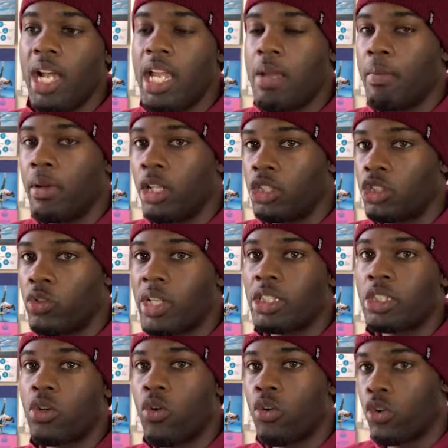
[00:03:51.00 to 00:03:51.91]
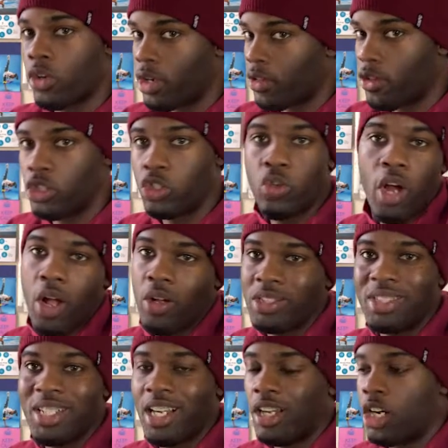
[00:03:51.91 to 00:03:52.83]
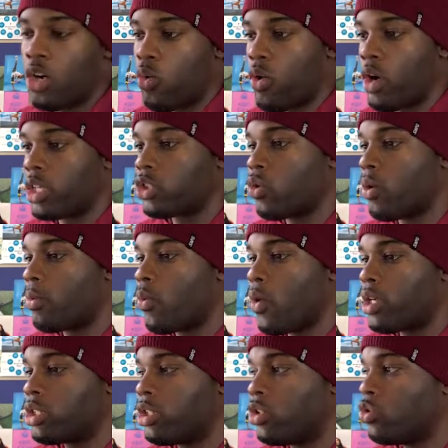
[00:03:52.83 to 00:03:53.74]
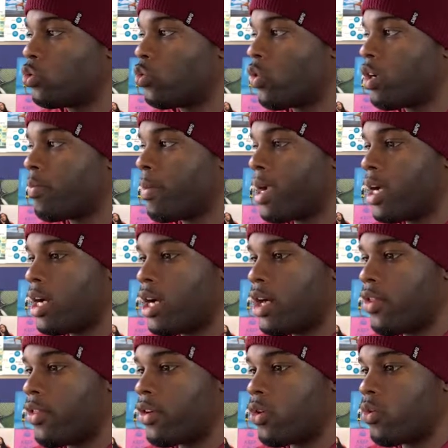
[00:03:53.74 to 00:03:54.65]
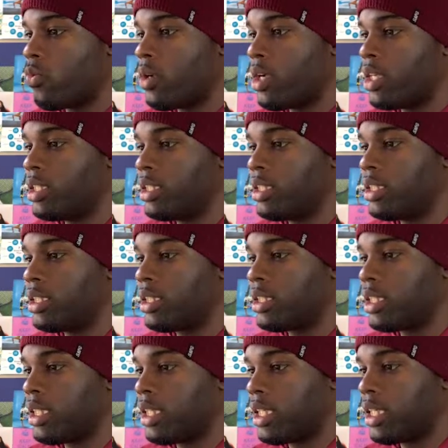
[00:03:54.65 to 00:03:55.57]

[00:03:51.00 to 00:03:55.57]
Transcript: email address to order another trial. It's not going to work. So I'm going to use one of my other ones.